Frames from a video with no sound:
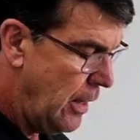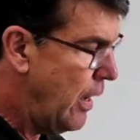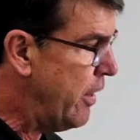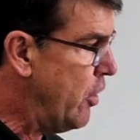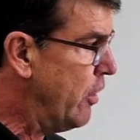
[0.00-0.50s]

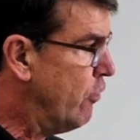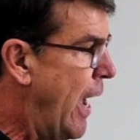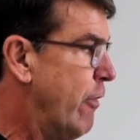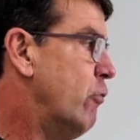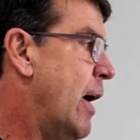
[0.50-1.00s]
And you can
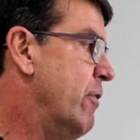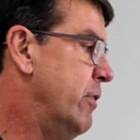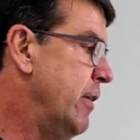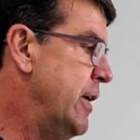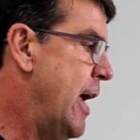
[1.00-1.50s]
drive, drive the
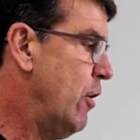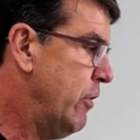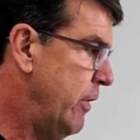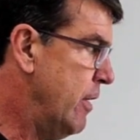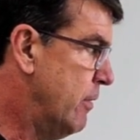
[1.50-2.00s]
Z down. The
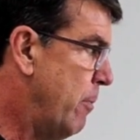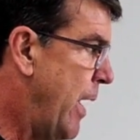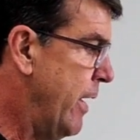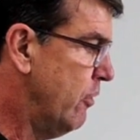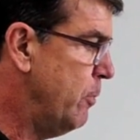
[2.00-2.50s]
Z is a
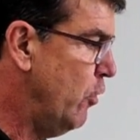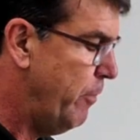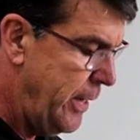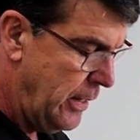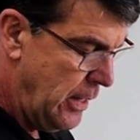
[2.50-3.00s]
minus
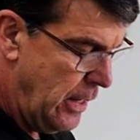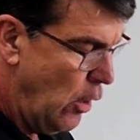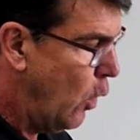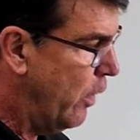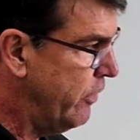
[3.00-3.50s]
movement
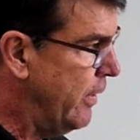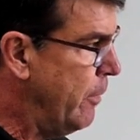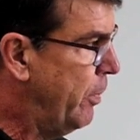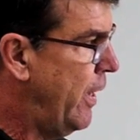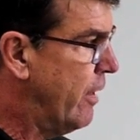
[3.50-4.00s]
or Z
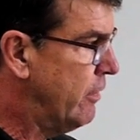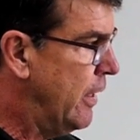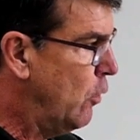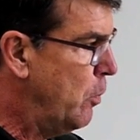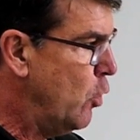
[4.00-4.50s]
plus,
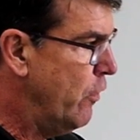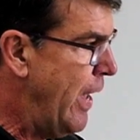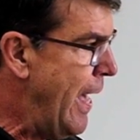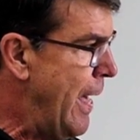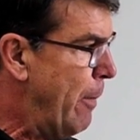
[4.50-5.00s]
and it'll move
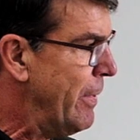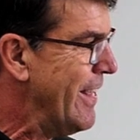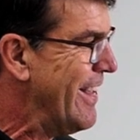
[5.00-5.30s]
up.